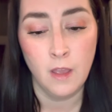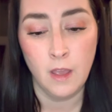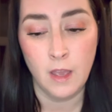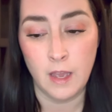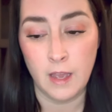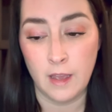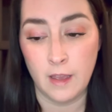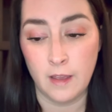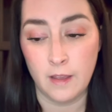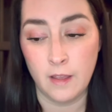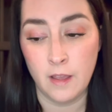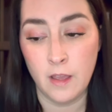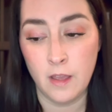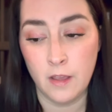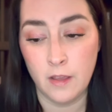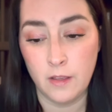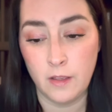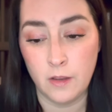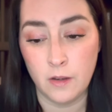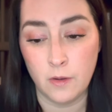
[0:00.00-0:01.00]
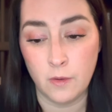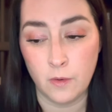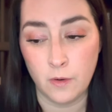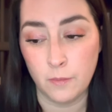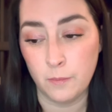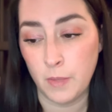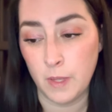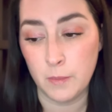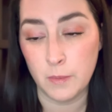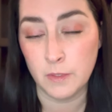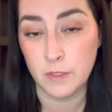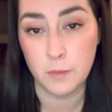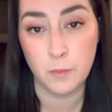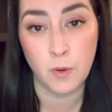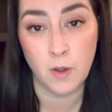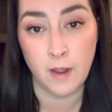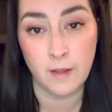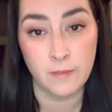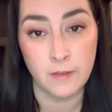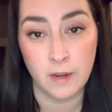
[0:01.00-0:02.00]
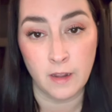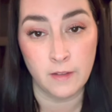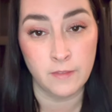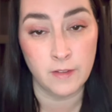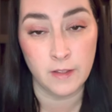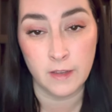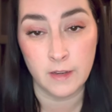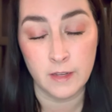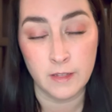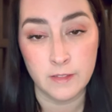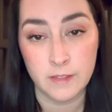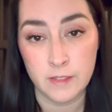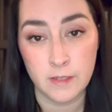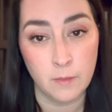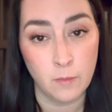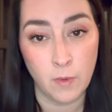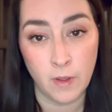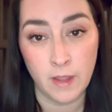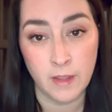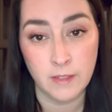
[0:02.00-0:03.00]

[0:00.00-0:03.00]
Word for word: uh, you know, or people to profit off it in some way.